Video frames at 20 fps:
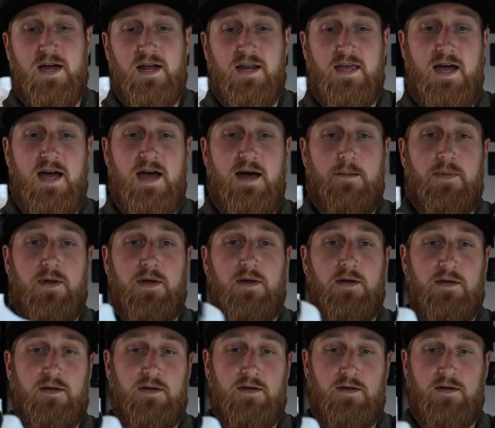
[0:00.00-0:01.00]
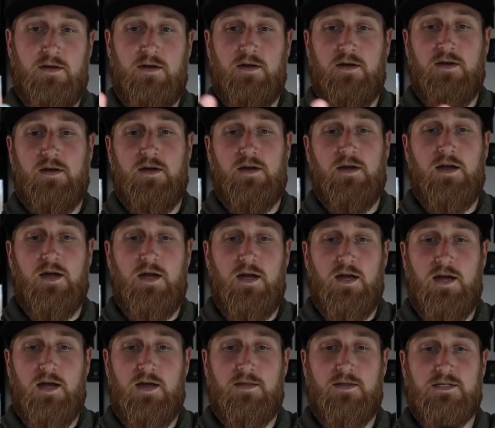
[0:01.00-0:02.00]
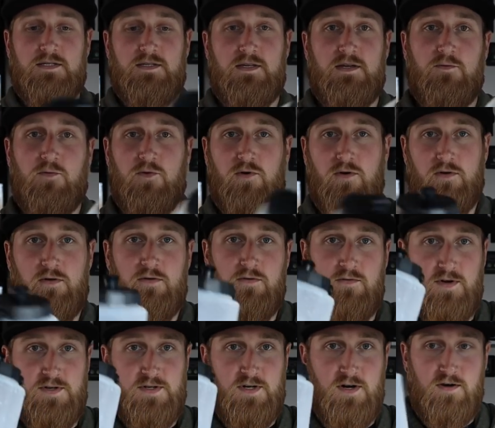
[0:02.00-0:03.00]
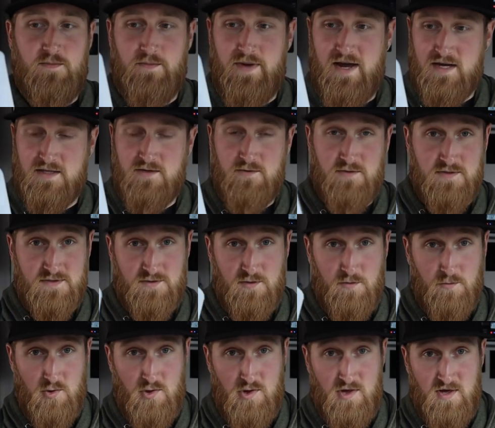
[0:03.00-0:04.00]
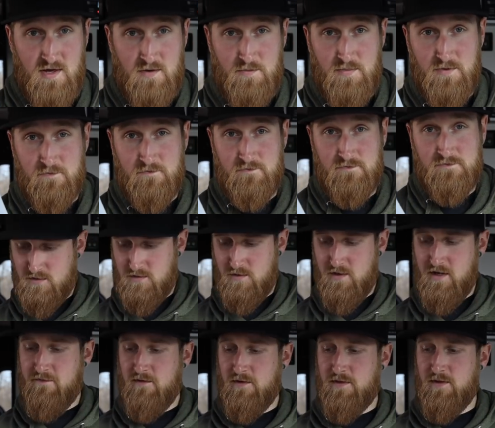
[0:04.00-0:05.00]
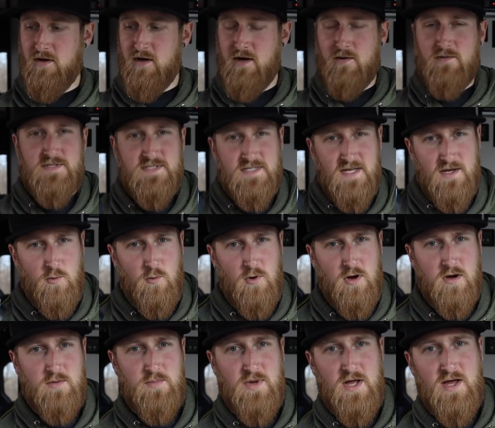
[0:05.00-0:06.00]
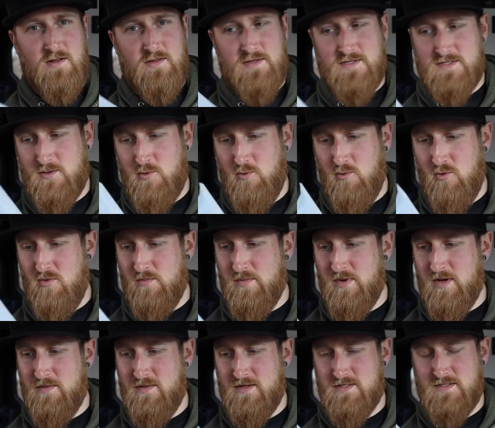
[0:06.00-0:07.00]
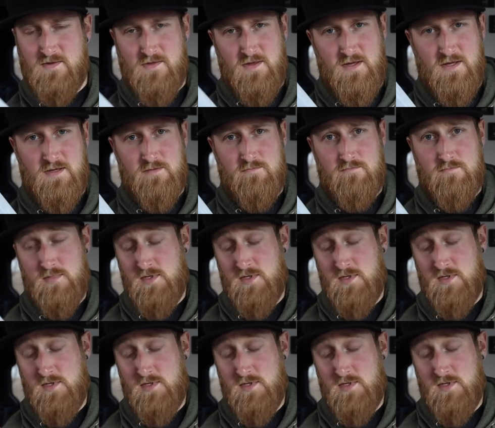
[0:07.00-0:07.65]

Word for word: that cap and this thing will return back to its normal shape. So I never thought I would say a water bottle is cool, but this thing